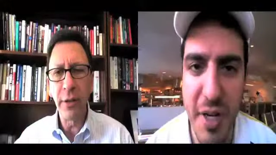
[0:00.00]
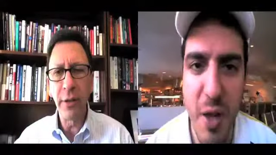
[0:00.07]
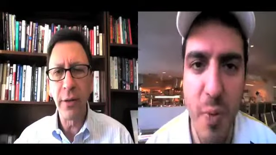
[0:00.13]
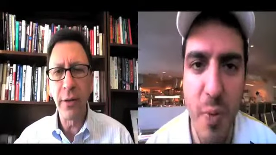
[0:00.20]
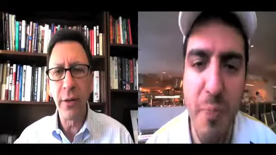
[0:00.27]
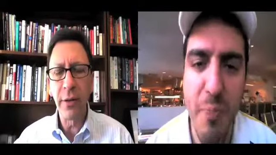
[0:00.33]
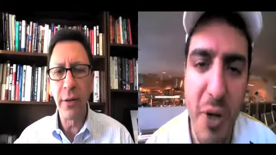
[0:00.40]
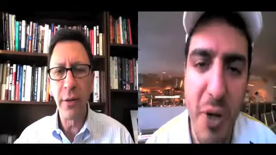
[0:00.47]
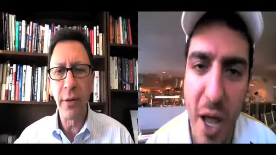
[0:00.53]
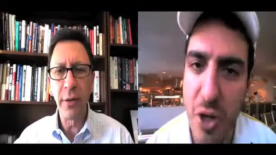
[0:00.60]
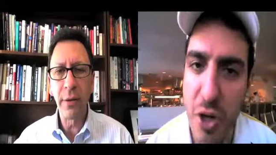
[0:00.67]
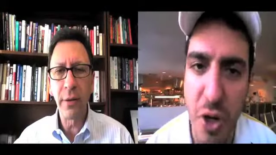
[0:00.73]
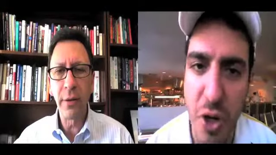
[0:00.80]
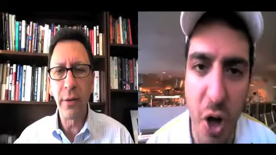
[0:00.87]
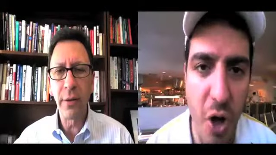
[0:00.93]
Speaker 1: We put out a
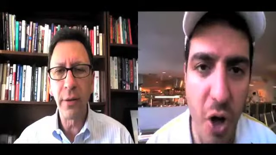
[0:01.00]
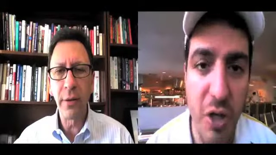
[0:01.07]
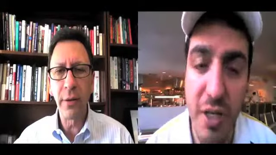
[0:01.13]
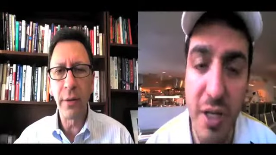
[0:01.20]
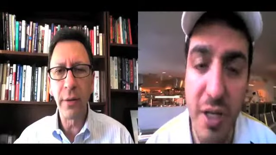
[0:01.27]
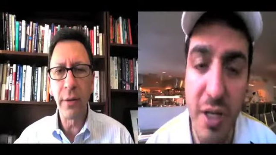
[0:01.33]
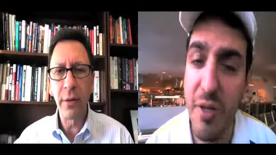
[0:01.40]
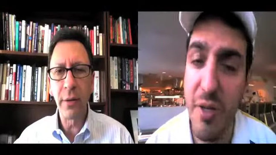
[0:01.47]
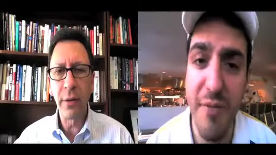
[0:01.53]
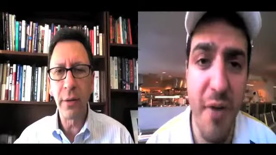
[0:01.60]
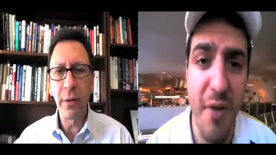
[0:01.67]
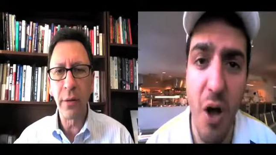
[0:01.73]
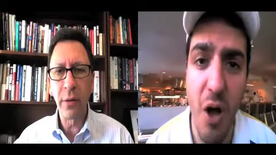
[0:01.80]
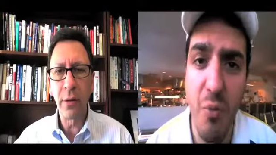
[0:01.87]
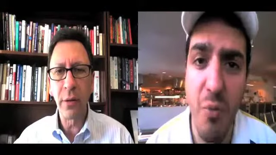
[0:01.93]
call literally uh,
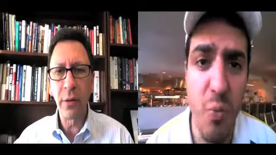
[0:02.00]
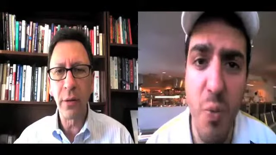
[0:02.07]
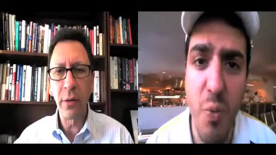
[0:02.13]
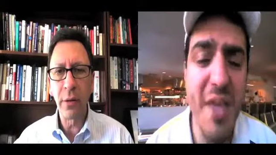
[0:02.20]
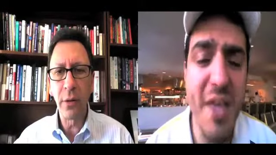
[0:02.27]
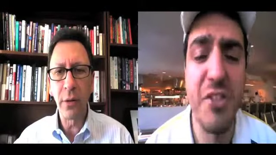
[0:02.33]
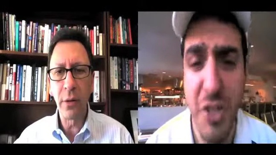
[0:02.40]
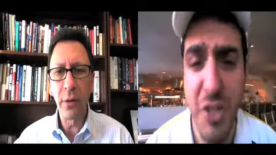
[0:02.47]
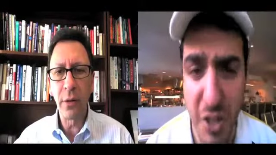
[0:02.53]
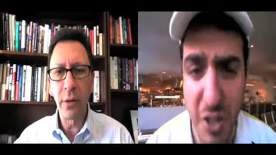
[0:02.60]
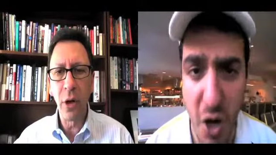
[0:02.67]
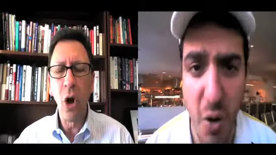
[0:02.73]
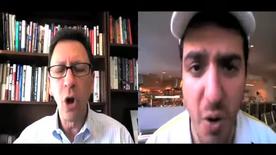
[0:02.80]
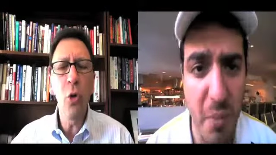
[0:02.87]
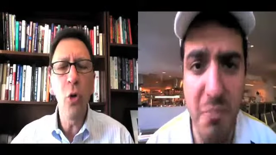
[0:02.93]
weeks ago,
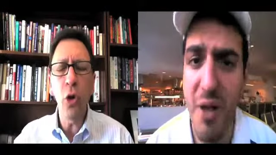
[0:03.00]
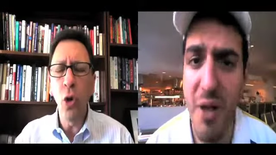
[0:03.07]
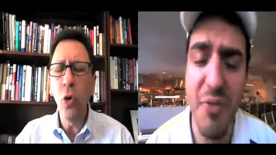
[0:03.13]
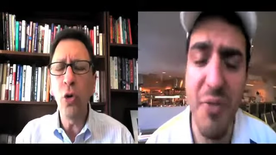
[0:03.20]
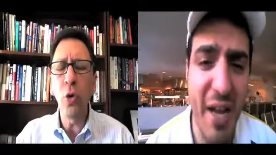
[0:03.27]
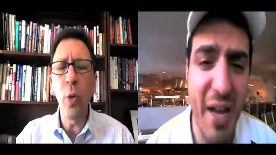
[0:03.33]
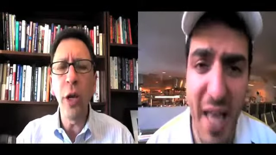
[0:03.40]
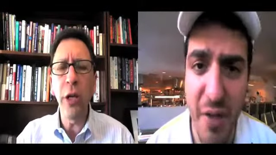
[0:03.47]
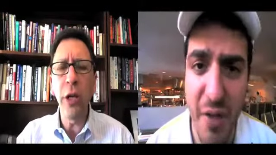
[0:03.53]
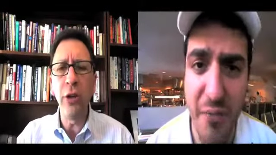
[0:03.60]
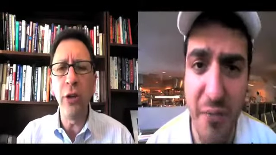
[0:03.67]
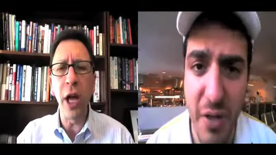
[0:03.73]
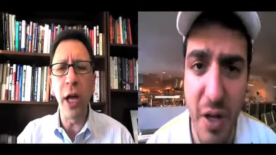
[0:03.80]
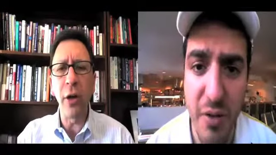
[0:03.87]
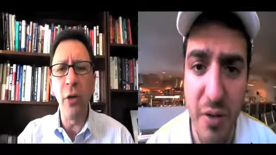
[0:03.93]
a
Speaker 2: who's, month who's and we, half.
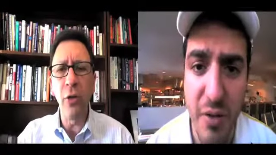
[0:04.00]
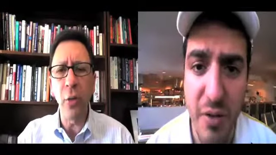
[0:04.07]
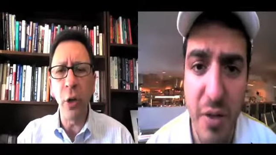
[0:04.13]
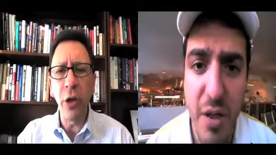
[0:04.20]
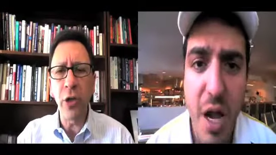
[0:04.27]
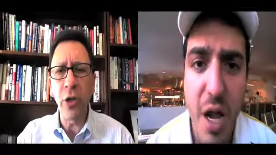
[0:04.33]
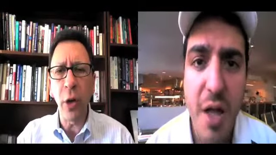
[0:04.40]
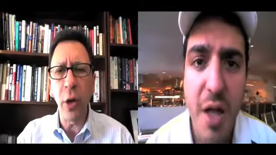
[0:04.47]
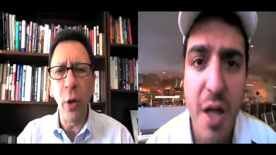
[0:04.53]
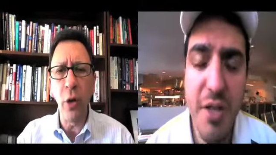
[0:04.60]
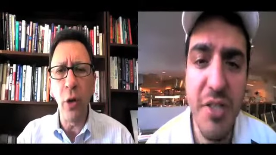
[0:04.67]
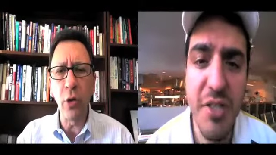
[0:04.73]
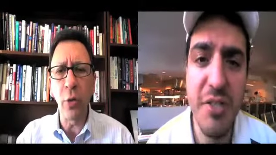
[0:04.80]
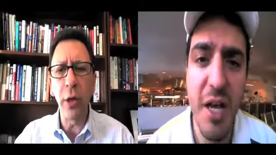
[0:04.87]
Jack? Who's, when you say we, this who's is,